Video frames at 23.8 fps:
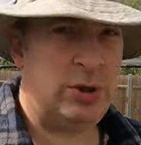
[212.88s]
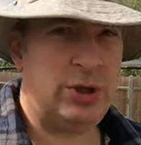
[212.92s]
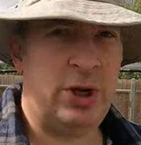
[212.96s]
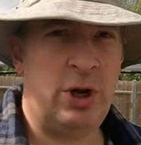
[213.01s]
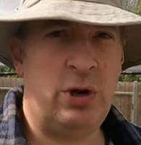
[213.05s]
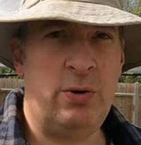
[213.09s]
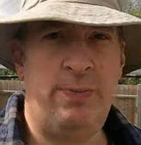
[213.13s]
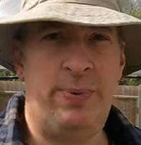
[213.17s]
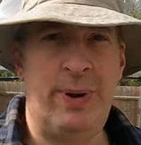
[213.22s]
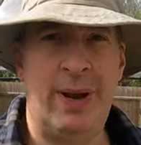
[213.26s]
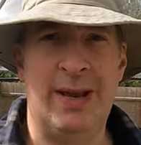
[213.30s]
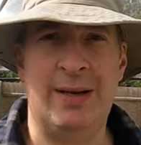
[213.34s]

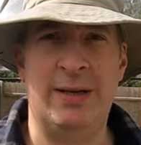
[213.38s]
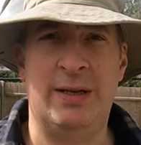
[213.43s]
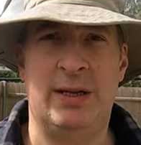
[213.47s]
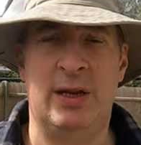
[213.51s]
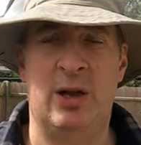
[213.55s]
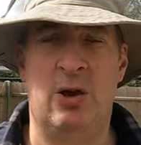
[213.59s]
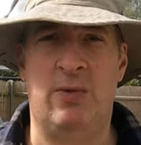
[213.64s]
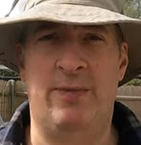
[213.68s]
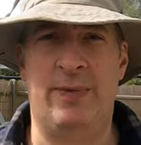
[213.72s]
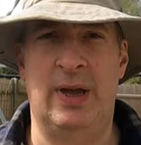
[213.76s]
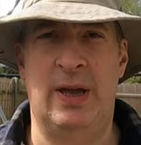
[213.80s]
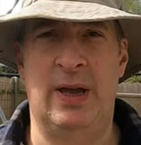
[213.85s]
sow plenty
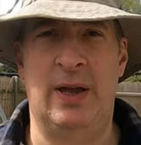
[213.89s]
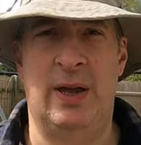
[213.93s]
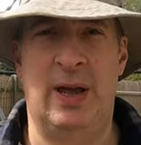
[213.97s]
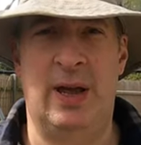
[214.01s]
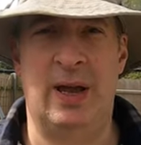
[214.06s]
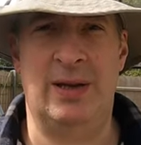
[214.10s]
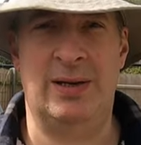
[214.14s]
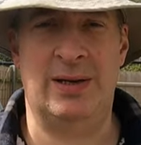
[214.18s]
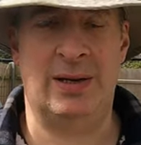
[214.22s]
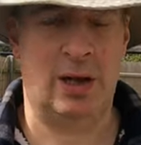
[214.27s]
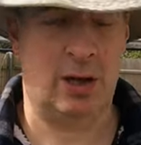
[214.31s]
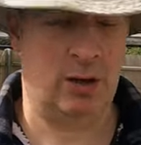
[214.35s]
of it
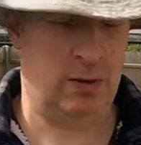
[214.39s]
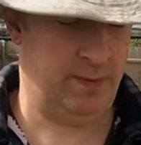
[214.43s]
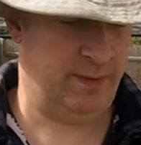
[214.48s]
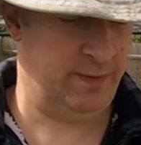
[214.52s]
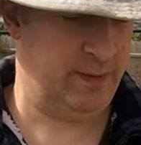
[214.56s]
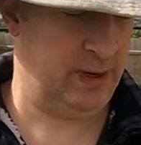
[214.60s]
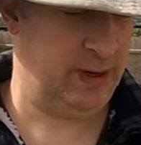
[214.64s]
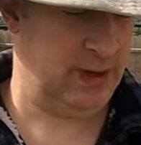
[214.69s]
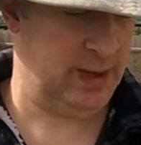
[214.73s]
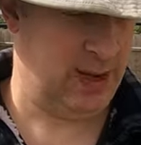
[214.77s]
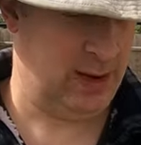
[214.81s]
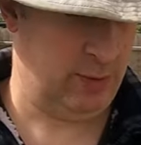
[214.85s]
and
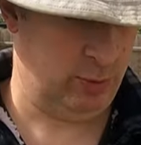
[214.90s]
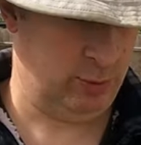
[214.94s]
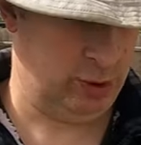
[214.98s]
hopefully that